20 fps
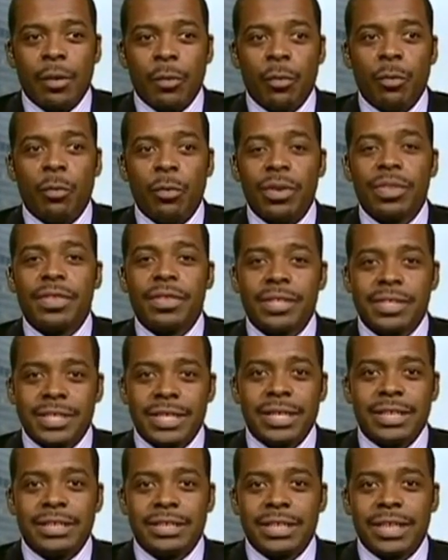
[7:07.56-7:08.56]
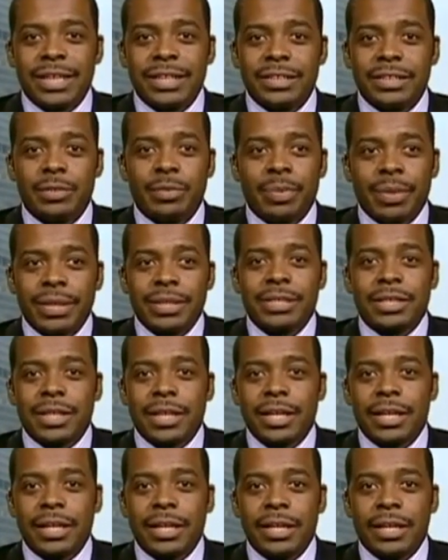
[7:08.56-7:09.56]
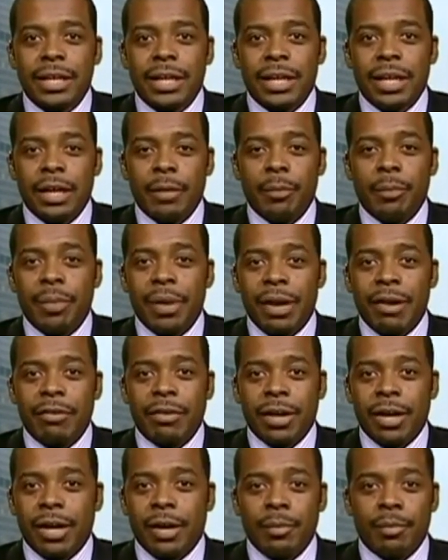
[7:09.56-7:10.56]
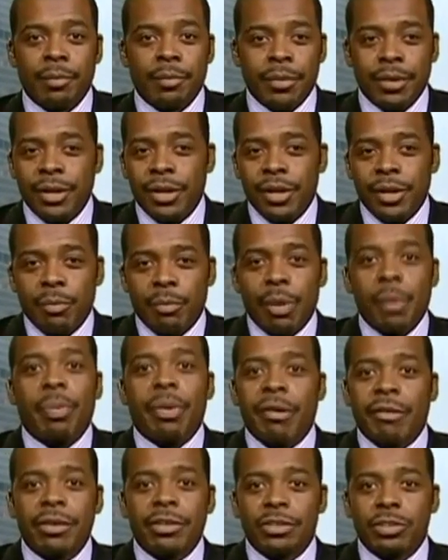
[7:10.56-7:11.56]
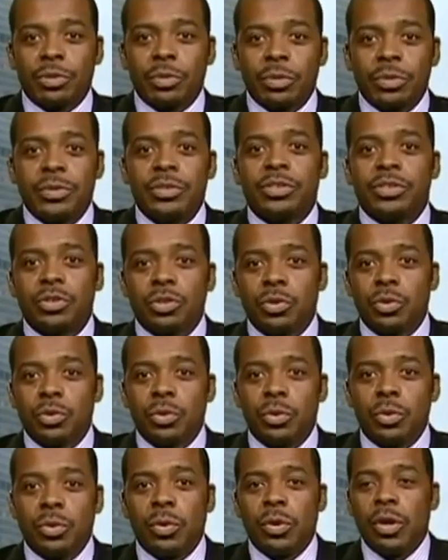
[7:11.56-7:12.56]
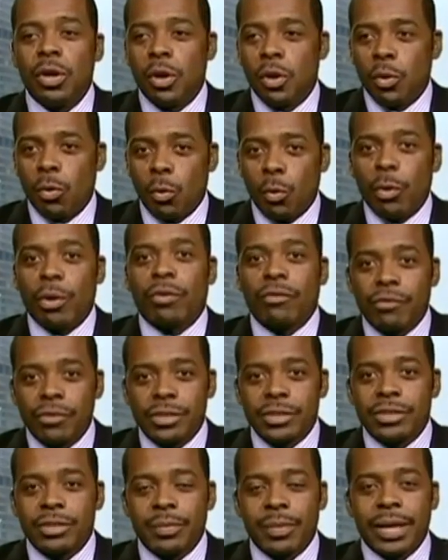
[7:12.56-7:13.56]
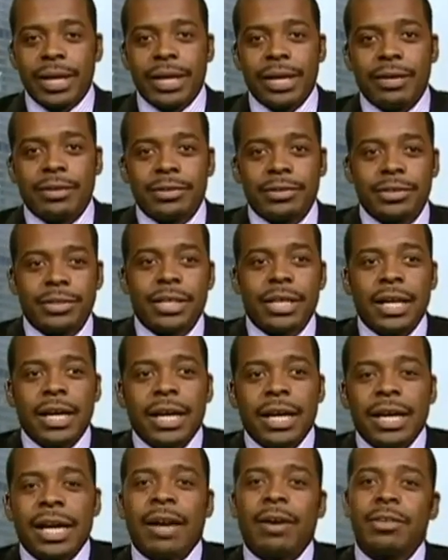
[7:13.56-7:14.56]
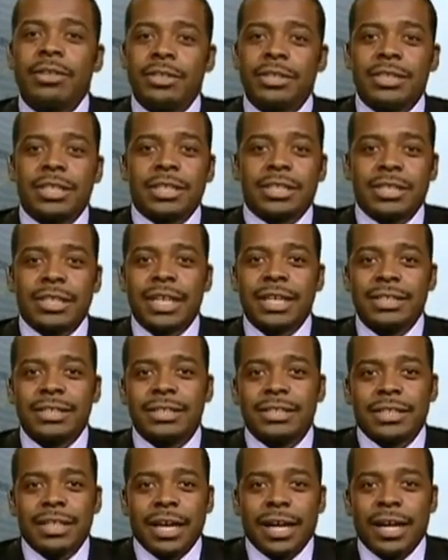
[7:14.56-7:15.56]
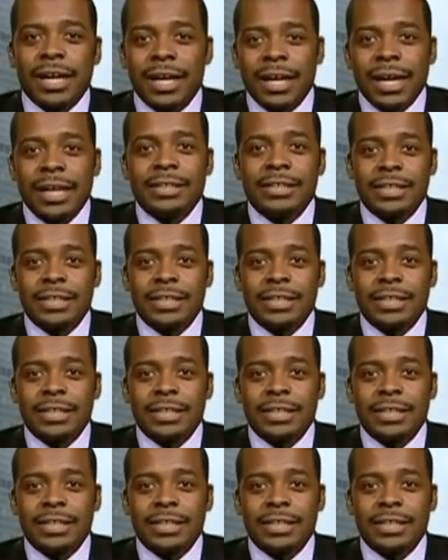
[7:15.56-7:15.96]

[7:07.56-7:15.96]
with said test basically preparing students to work for somebody else. Now, success, as a